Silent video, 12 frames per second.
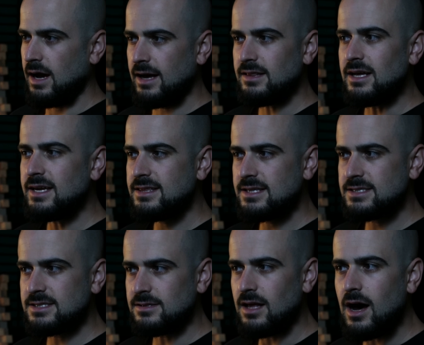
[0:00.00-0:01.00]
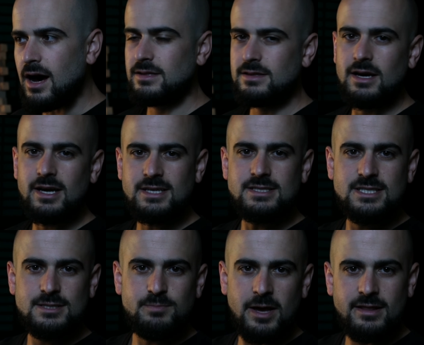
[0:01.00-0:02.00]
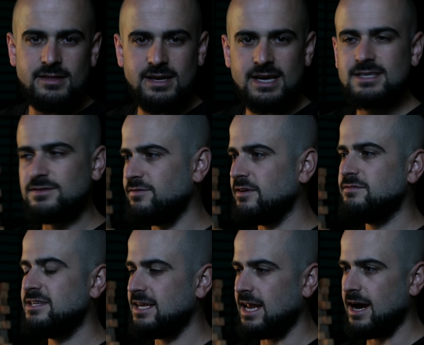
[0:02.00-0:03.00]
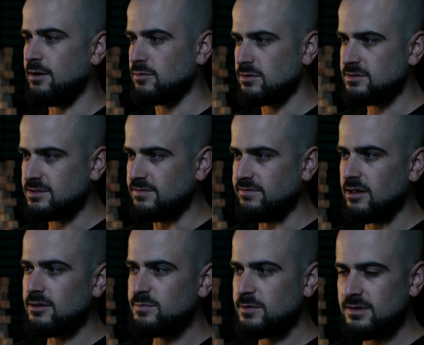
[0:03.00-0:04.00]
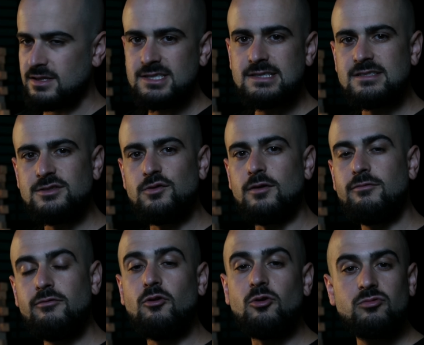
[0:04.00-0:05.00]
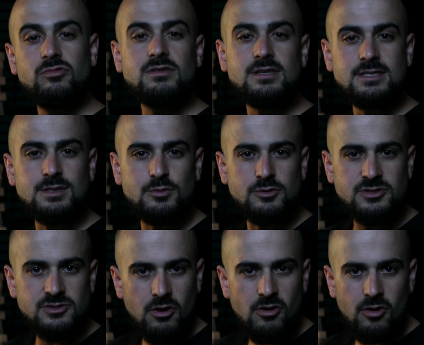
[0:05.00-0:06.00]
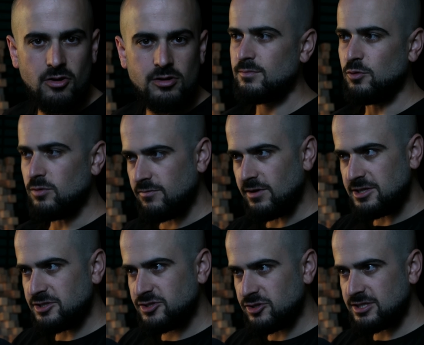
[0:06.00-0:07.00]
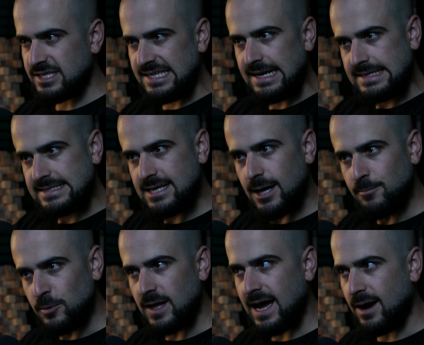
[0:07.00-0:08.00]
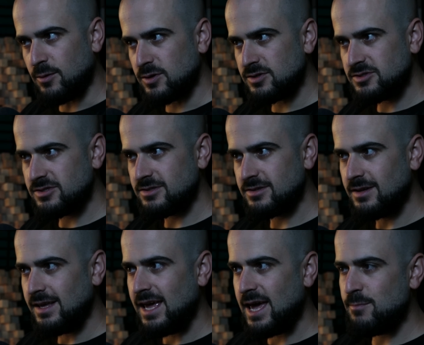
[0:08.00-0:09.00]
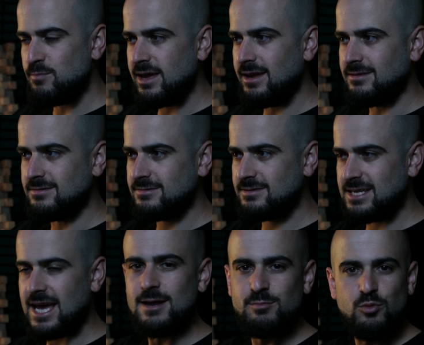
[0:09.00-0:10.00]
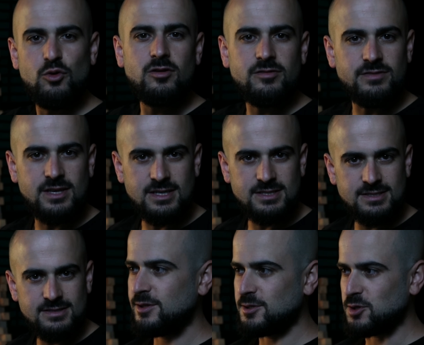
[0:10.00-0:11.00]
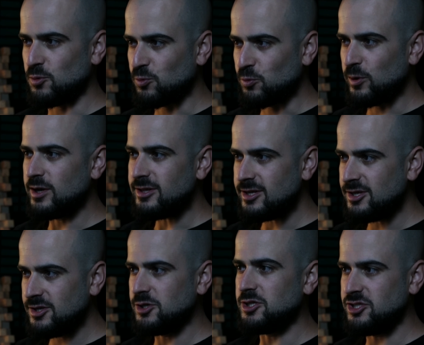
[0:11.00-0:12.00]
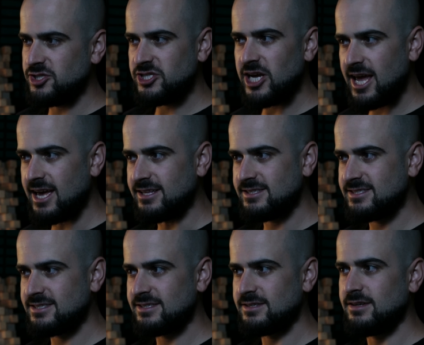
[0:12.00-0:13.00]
I like this a lot. I could spend the next 15 hours developing this into a full releasable song, but what if I just took the next couple hours and made 10 more of these, there's a really good chance